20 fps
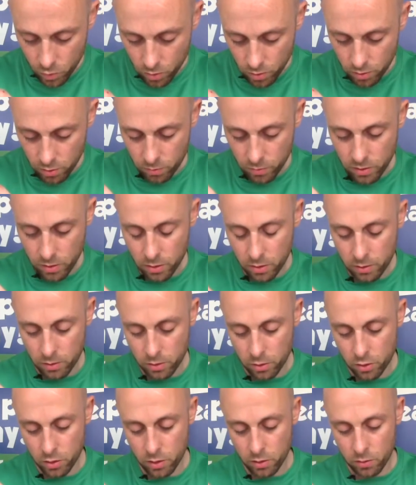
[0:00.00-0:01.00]
And to be nice
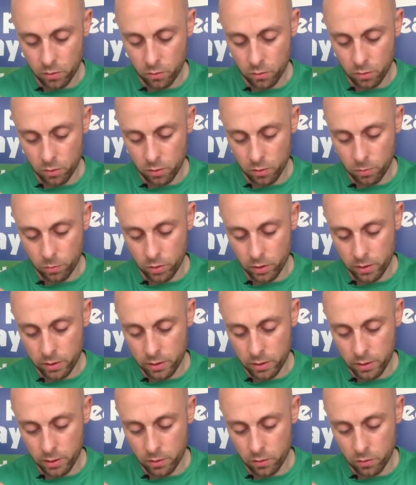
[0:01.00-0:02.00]
and gentle, not to press
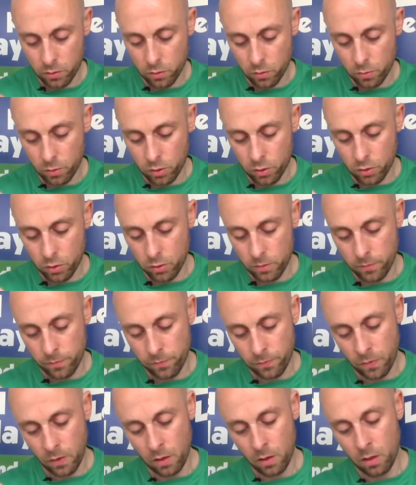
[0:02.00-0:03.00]
it down too much.
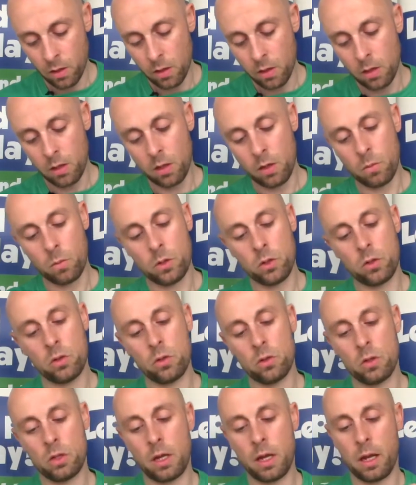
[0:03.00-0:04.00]
And we
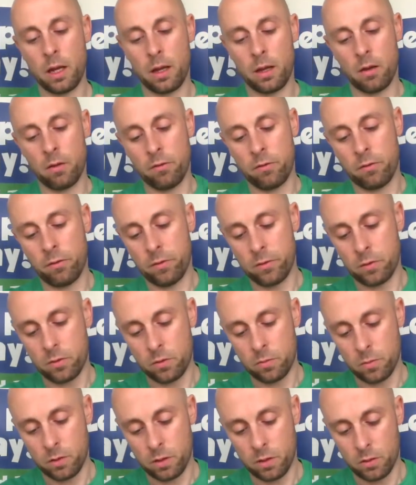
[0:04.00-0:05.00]
should have
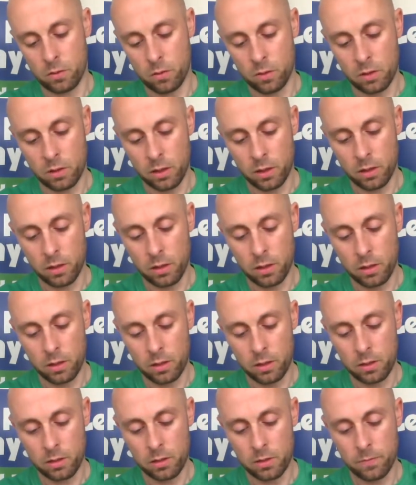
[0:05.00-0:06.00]
something that looks like
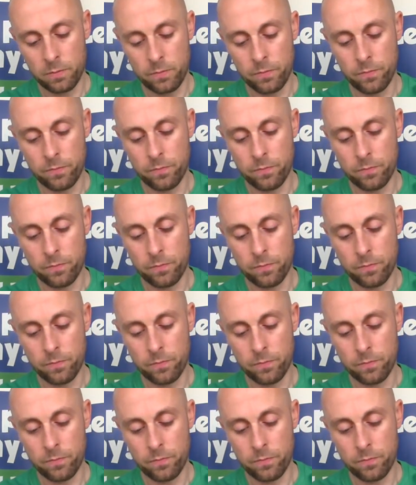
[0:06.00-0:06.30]
this.